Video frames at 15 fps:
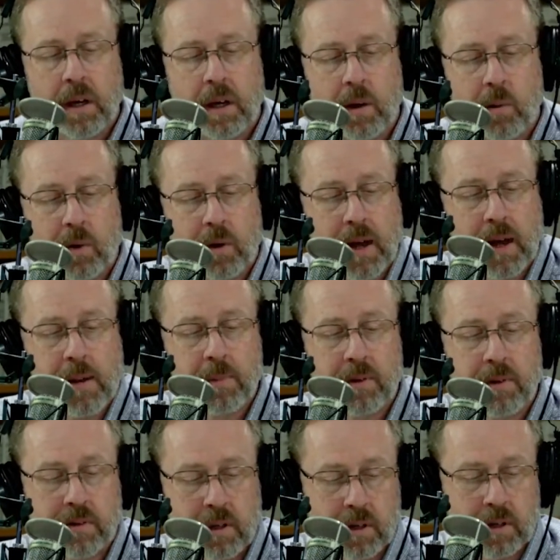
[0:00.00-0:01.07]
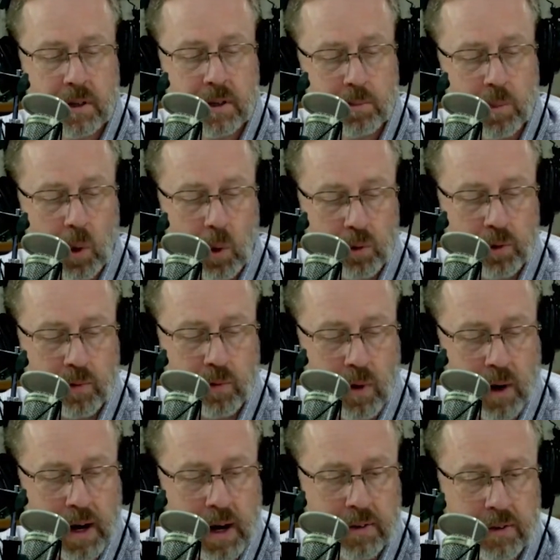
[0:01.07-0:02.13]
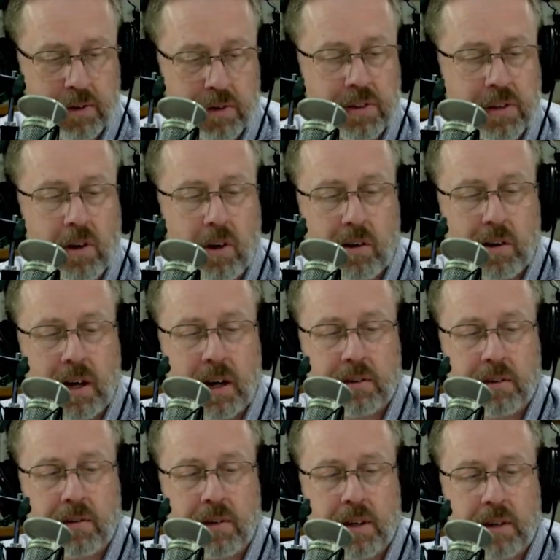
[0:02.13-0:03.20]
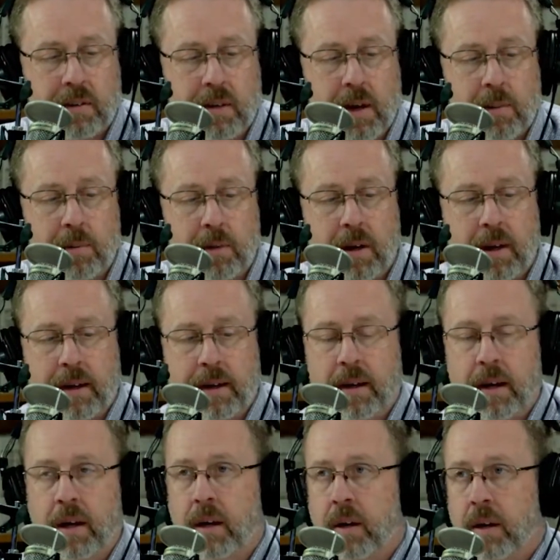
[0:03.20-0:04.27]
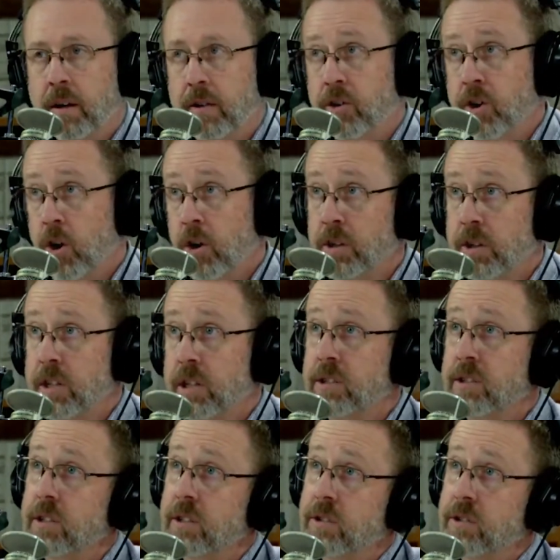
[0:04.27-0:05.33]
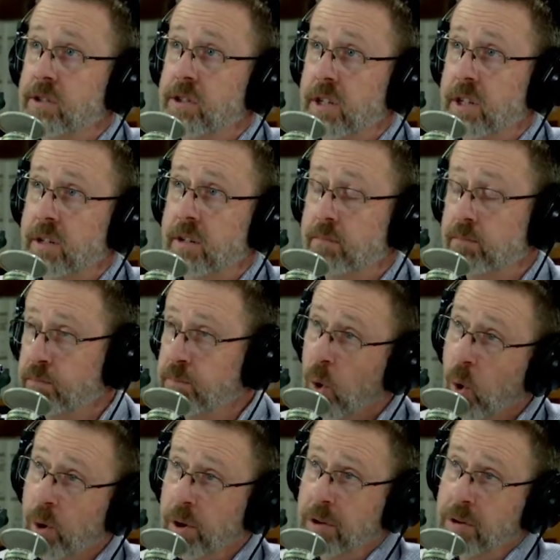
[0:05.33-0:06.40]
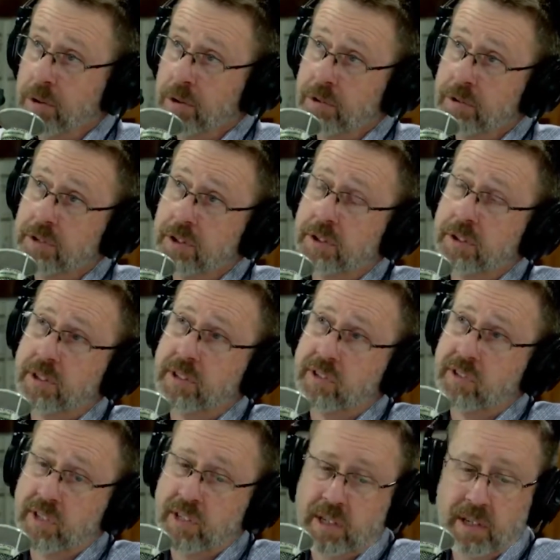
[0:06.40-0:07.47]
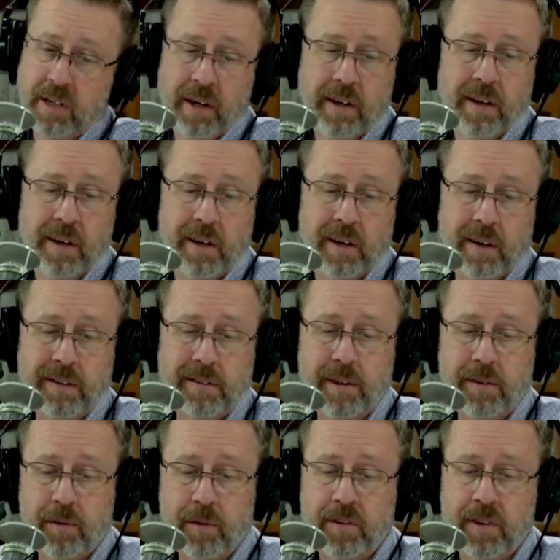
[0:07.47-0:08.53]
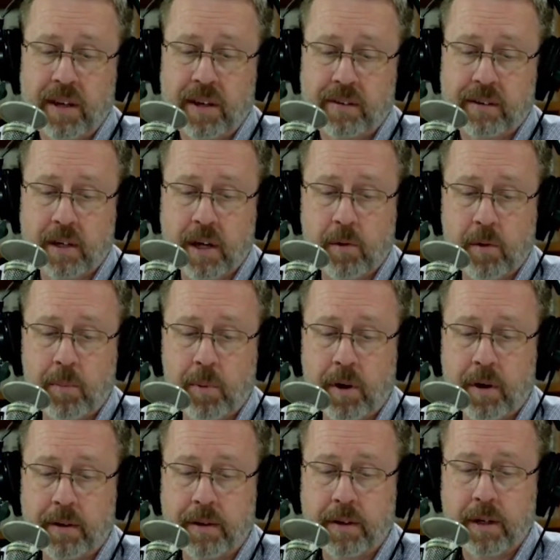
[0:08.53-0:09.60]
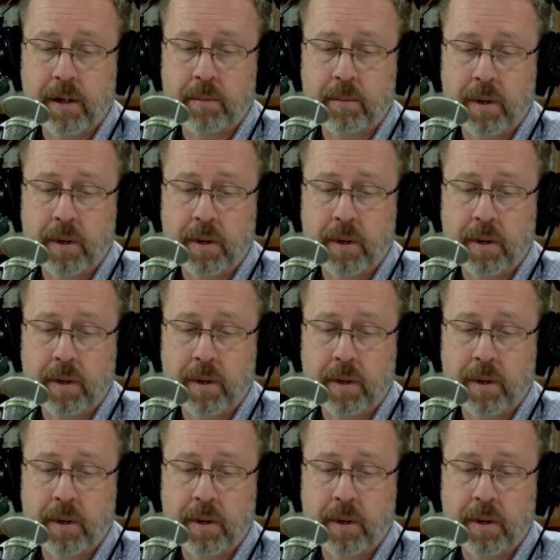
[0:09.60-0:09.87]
And what happens in these bowls of wrath, you see all kinds of things happen, like darkness, and you see boils, and you see different things that come upon them